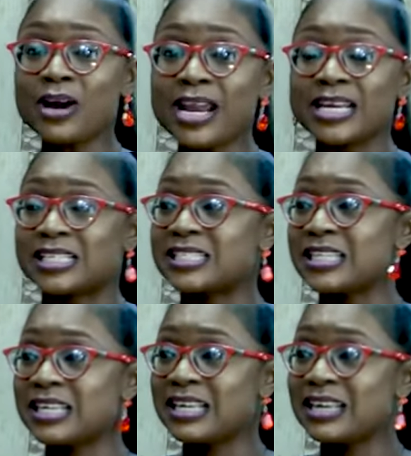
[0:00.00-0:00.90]

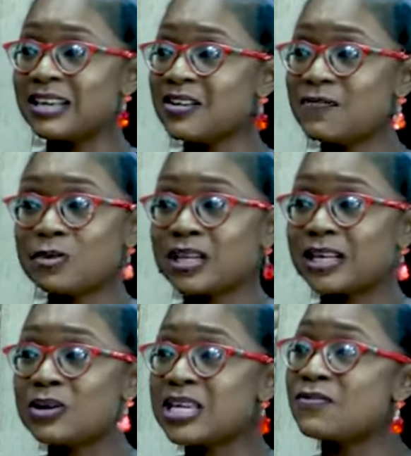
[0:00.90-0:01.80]
Great. And accommodation. Food
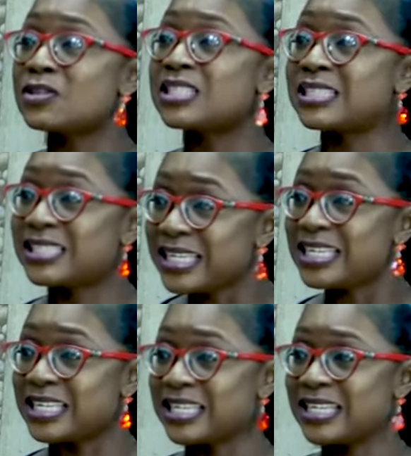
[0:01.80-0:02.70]
that I don't even
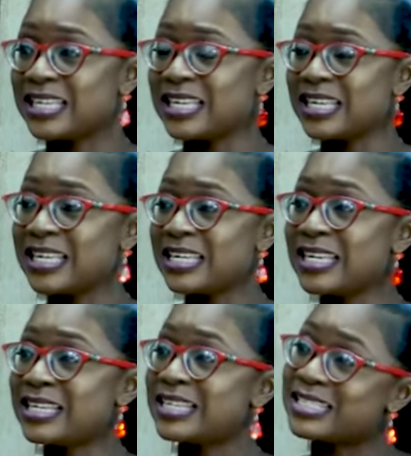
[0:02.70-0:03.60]
see.
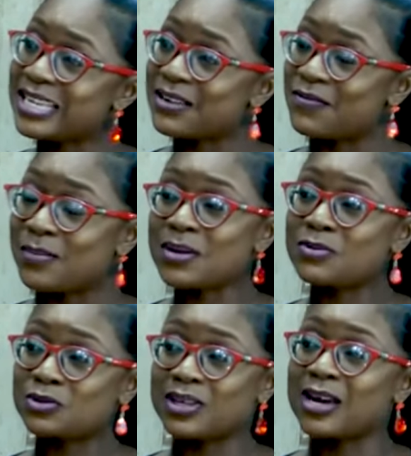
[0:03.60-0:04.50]
In a day, if I'm
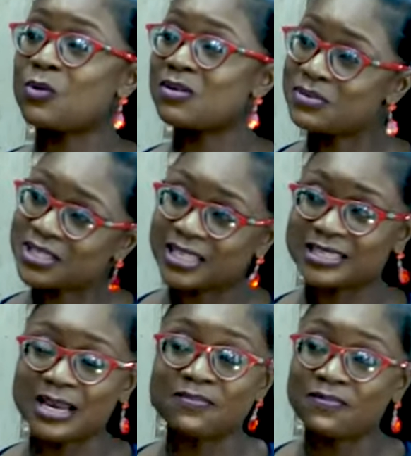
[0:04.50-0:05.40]
able to get one
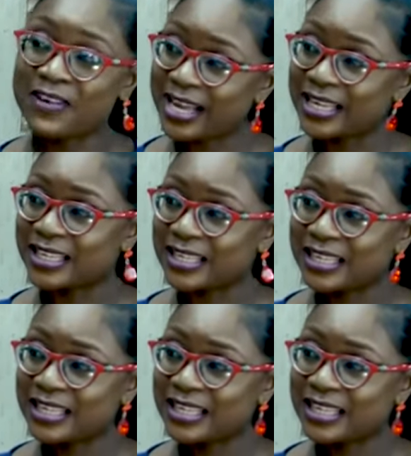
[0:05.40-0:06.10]
biscuit, I'm fine.